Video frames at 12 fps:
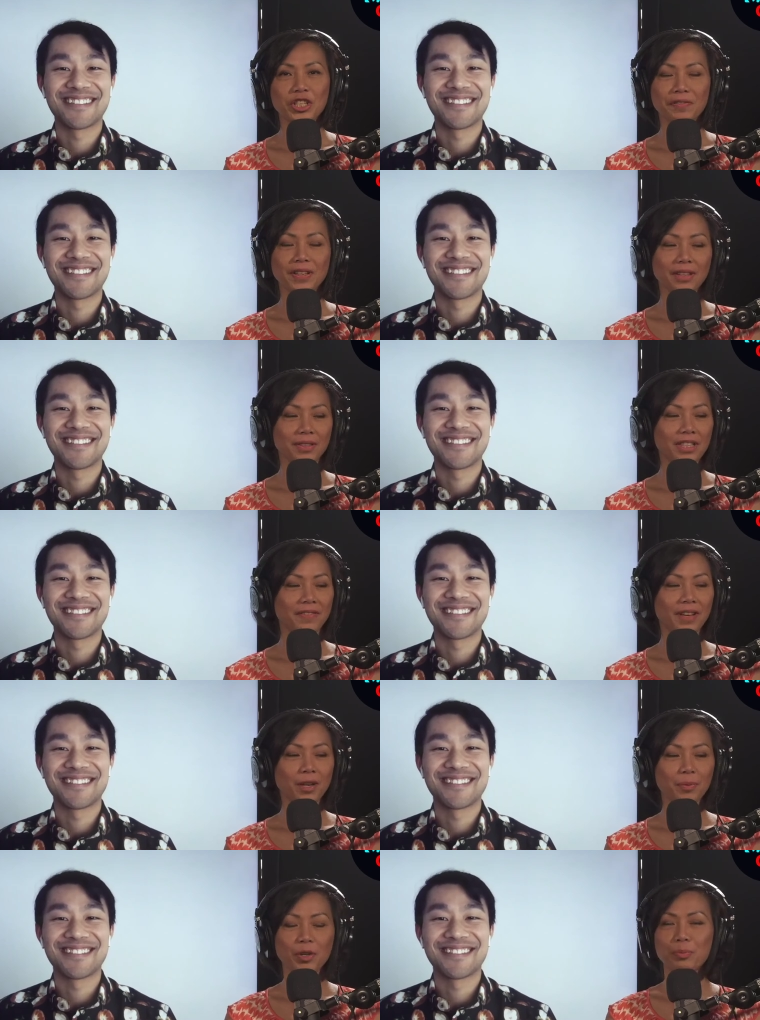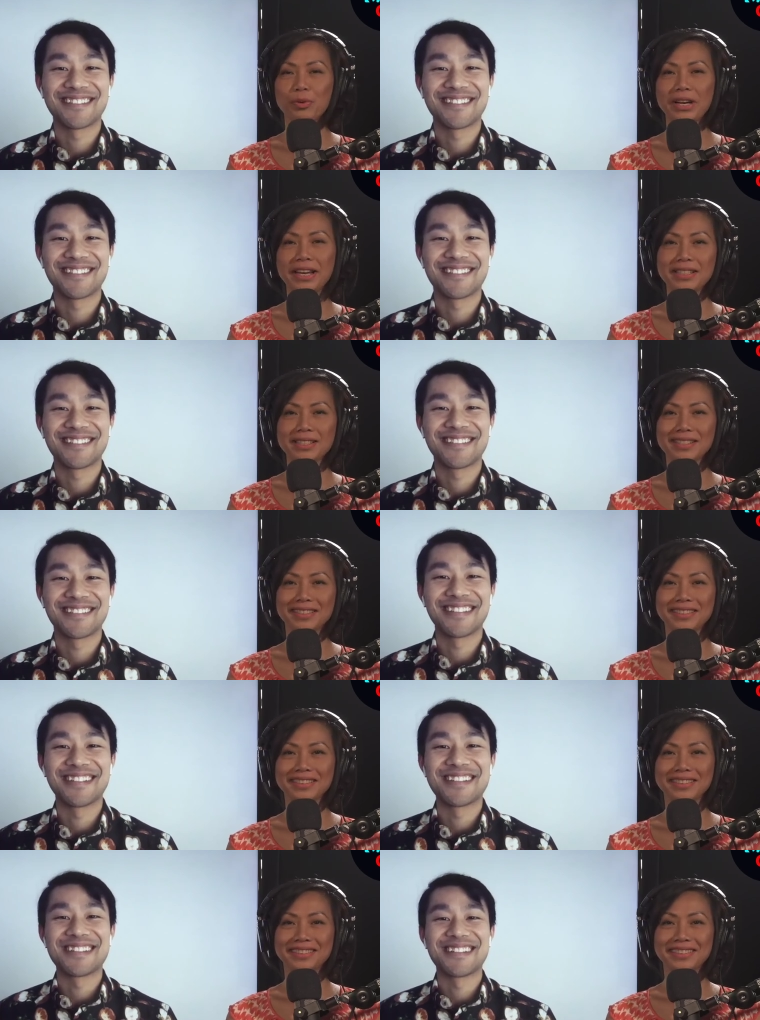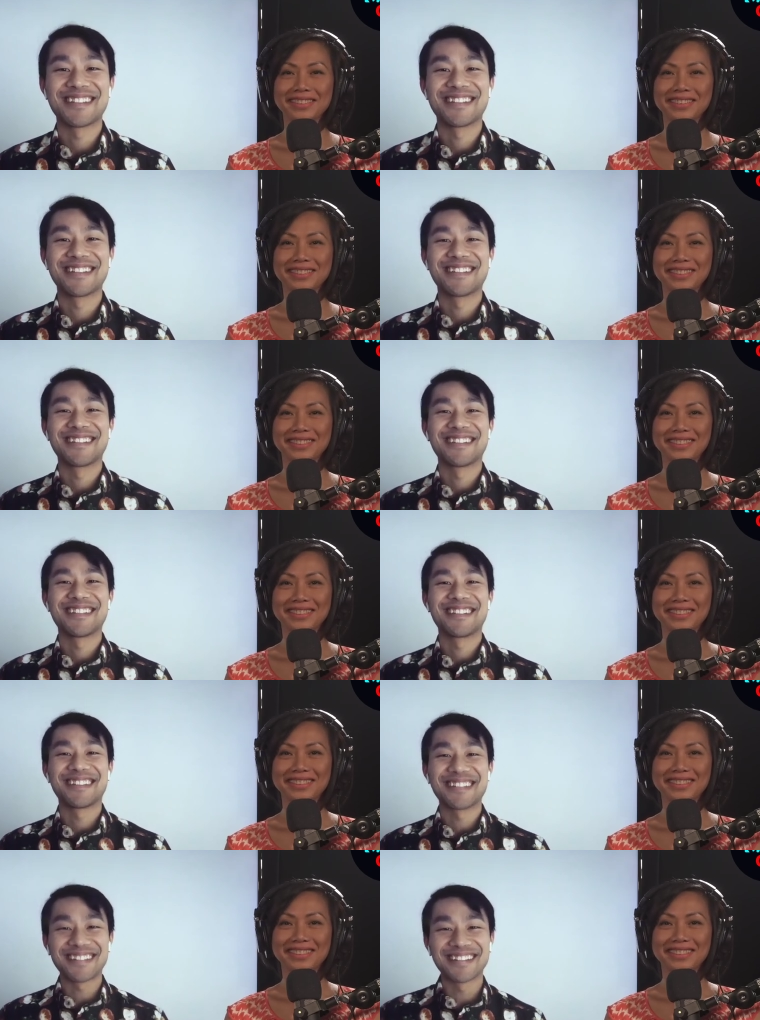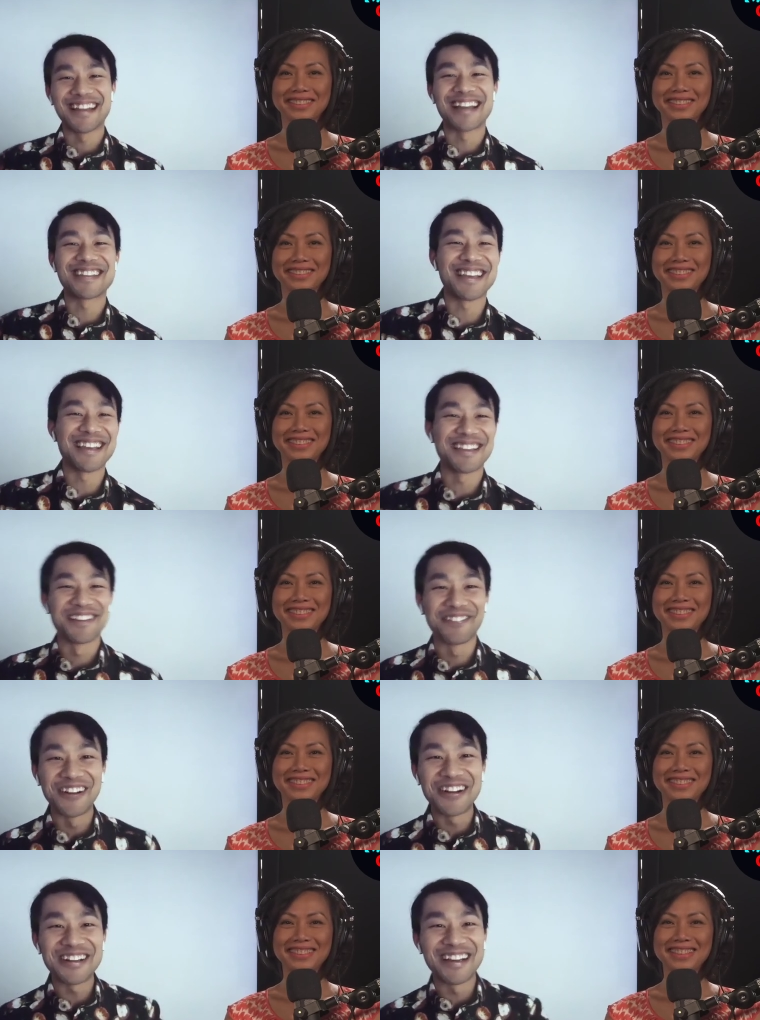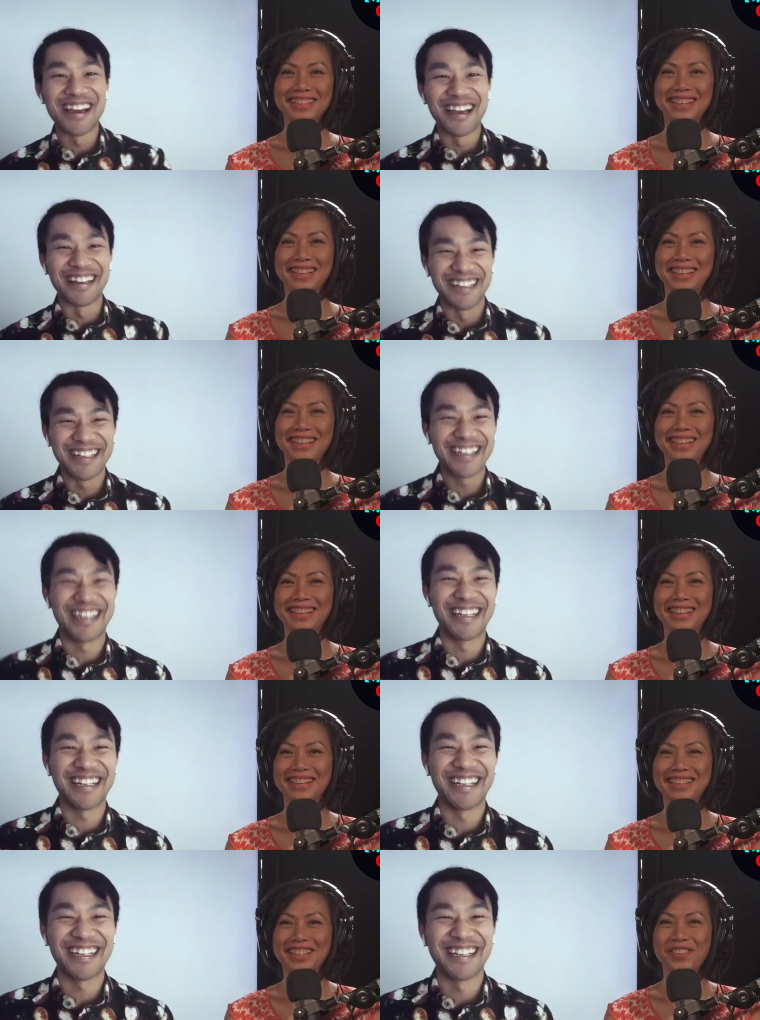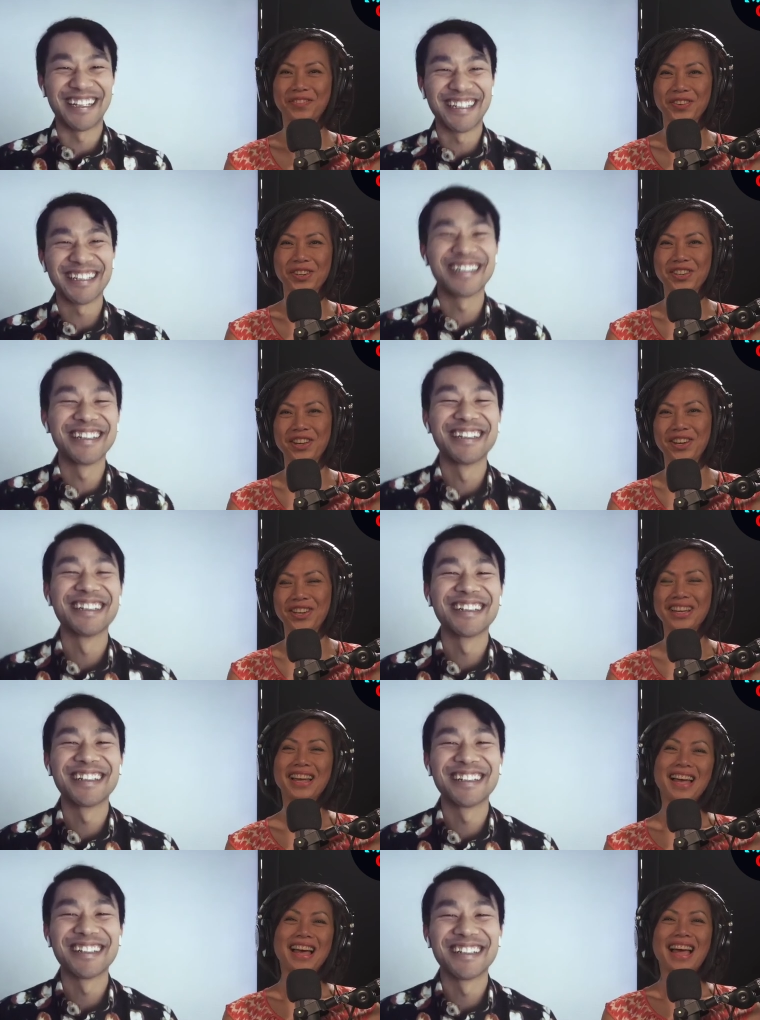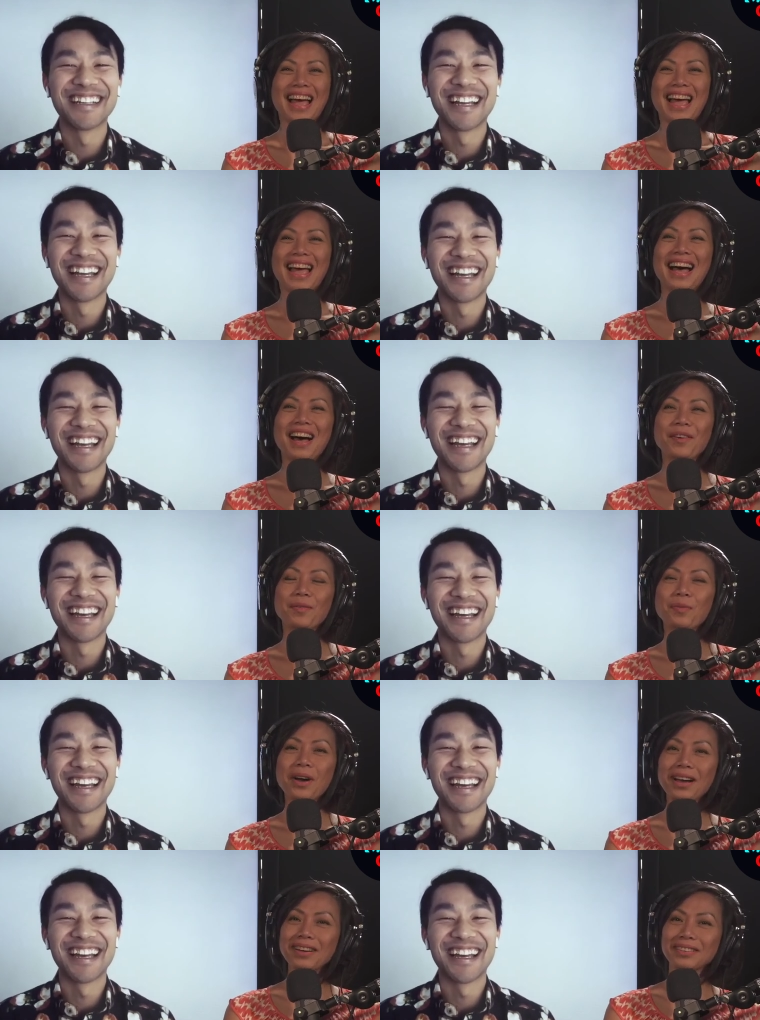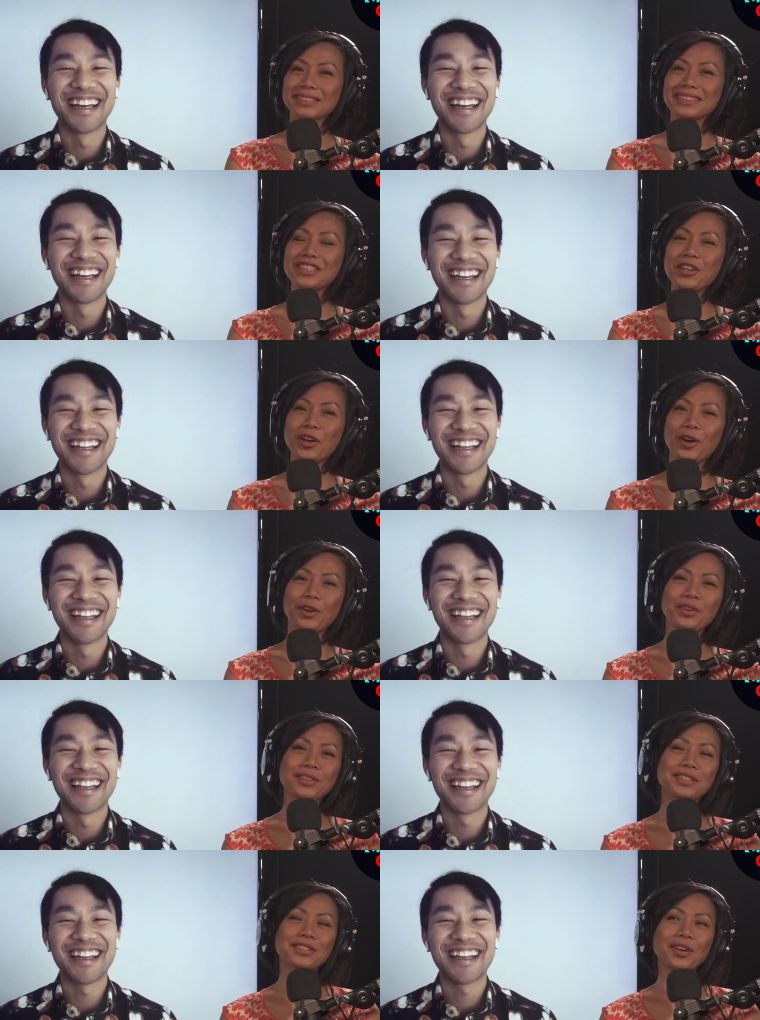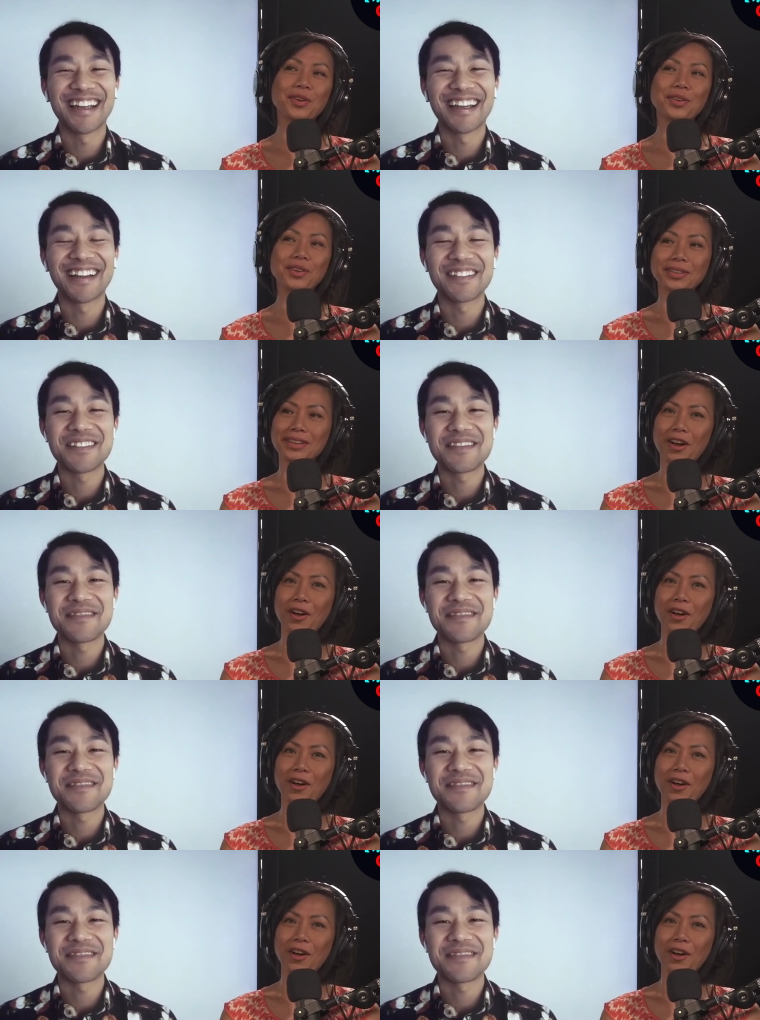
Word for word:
Speaker 1: develop your brand.
Speaker 2: That's it, the fruit nerd.
Speaker 1: The fruit nerd. Well, you know, so look,